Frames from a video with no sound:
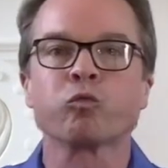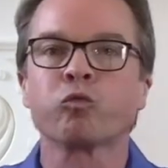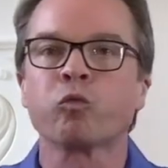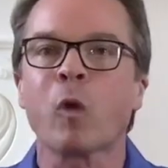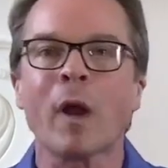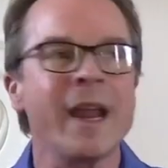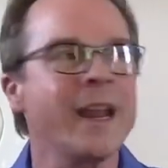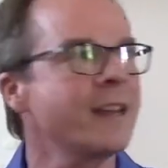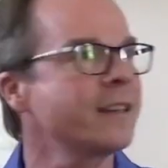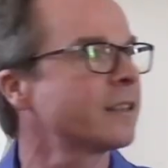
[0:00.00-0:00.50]

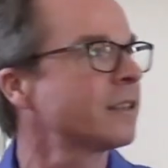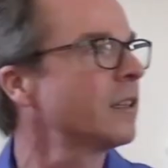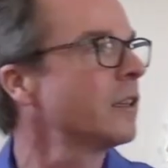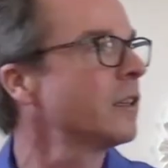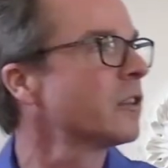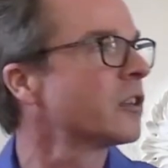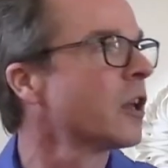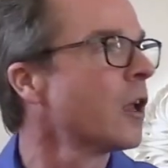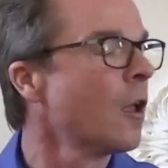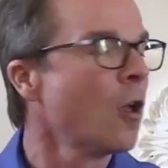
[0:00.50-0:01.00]

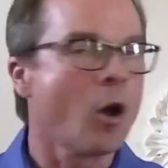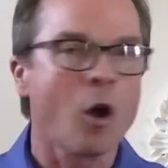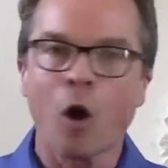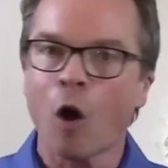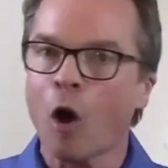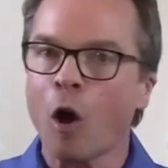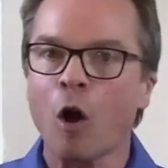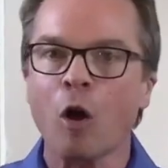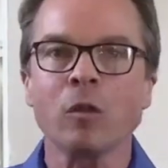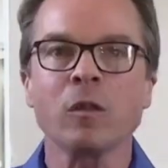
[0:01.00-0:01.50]
races,
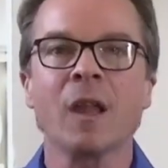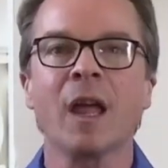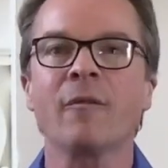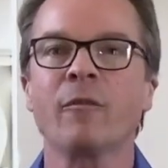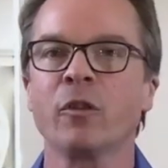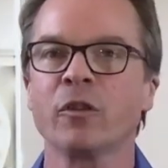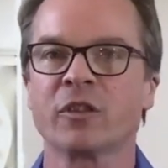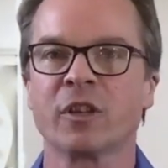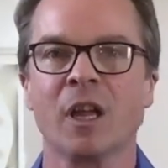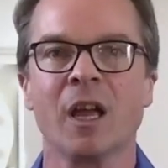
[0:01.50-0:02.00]
all
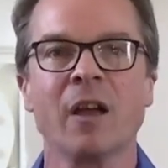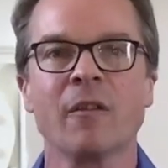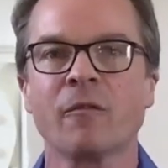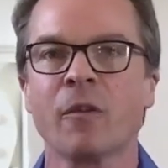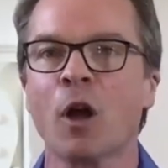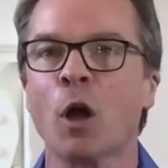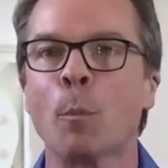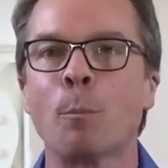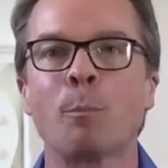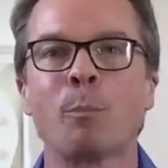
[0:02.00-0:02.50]
levels of
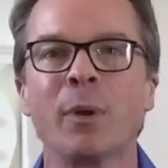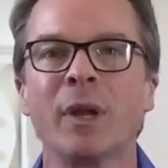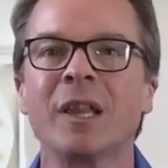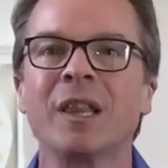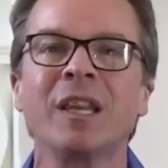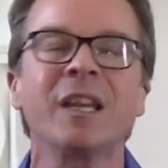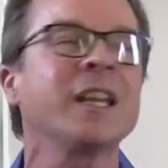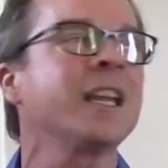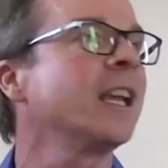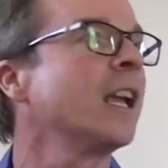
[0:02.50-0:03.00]

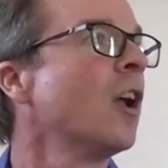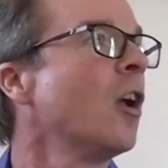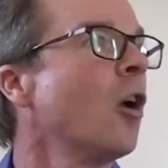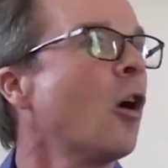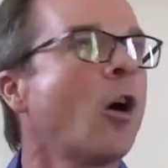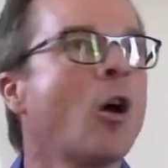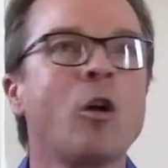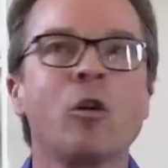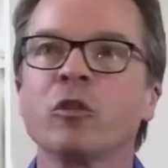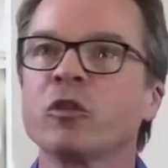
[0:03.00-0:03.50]
ability,
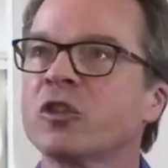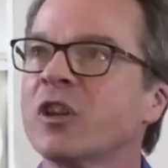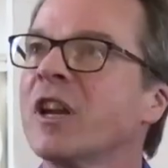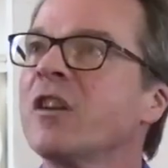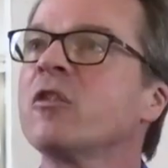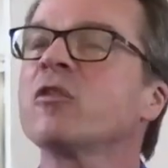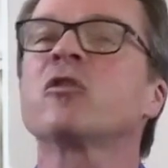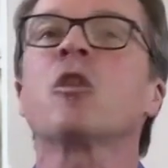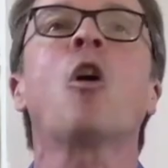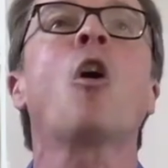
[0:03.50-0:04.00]
all
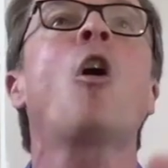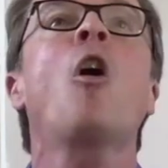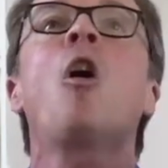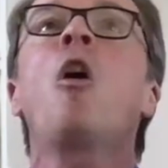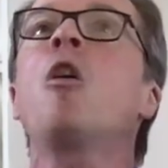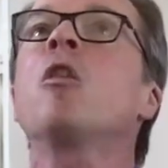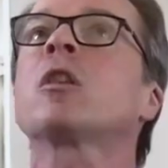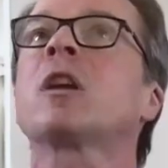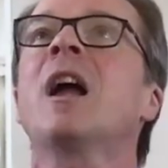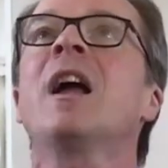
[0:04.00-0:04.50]
genders,
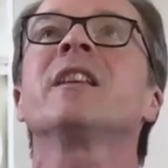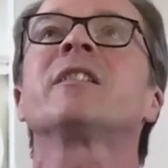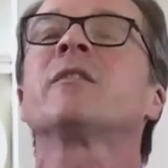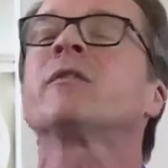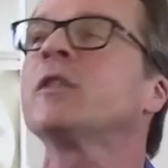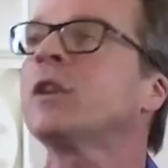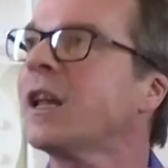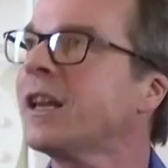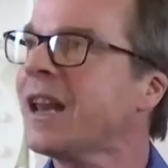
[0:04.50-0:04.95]
all kinds of,